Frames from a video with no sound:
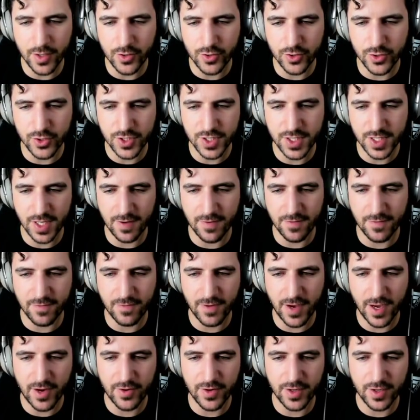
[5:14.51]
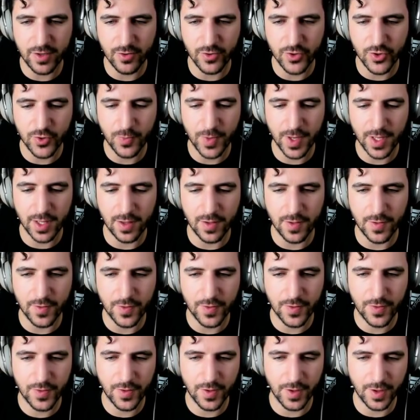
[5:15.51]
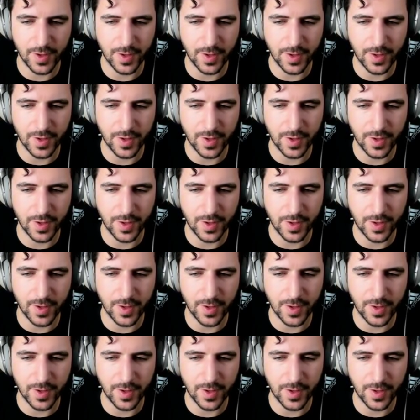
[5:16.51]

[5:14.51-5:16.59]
just vary your spells.